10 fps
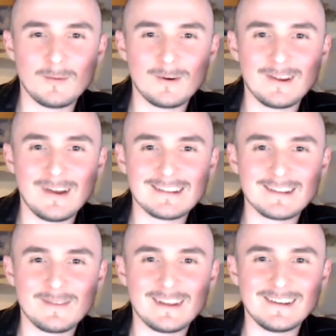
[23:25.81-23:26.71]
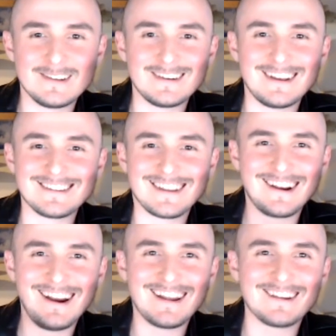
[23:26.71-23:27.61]
What are you asking me to do? And I was
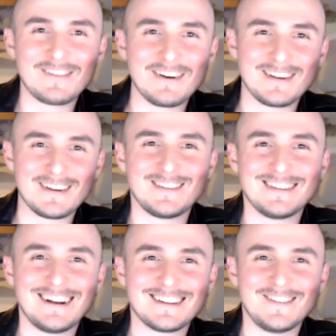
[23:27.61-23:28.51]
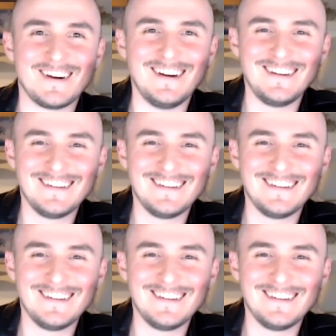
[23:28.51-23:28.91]
like, all right, perfect. We'll talk tomorrow.